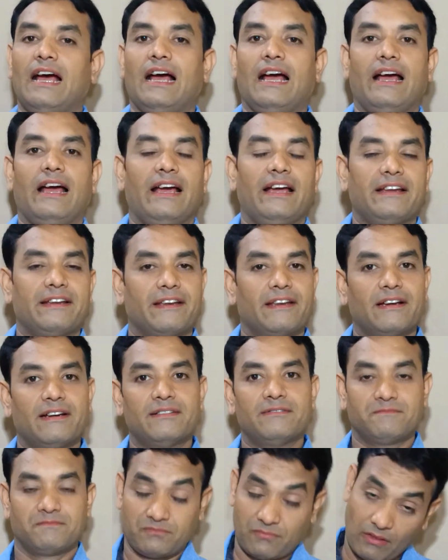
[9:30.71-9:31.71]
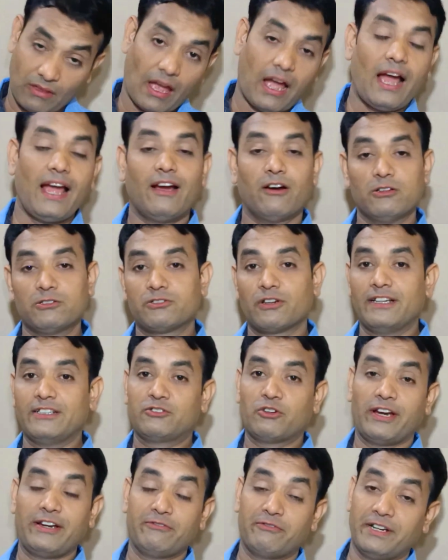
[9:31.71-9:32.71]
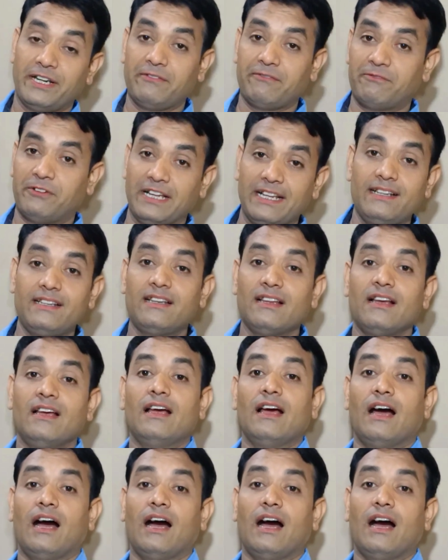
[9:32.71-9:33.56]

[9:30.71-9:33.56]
and I also enjoyed very well.